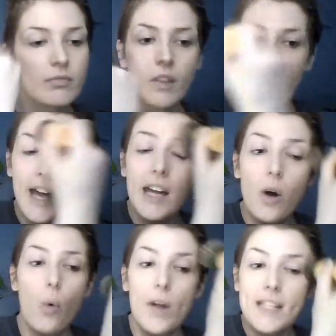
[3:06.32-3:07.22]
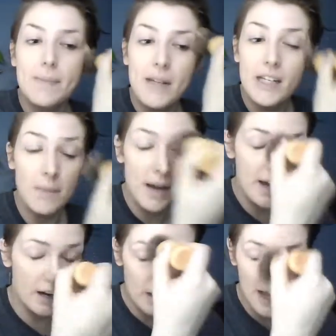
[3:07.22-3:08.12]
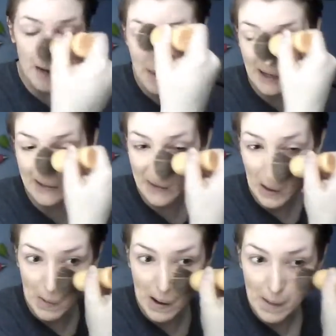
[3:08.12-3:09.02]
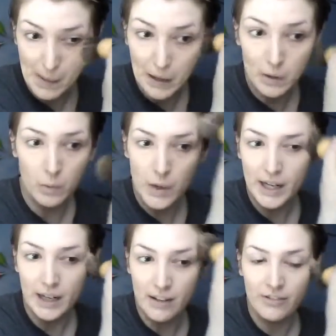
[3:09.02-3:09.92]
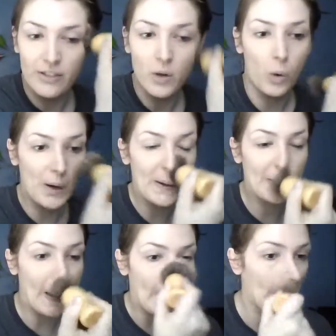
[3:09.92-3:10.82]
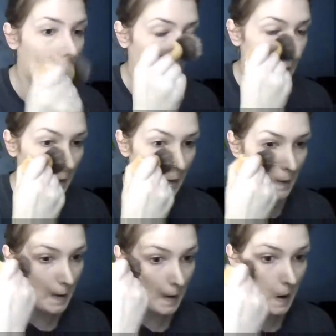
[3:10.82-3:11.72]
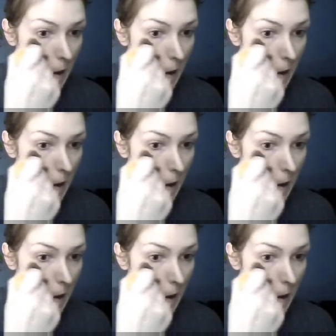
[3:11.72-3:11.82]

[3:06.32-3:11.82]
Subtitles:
I kind of wisp it into my hairline because you don't want a big ring of orange cake in your hair.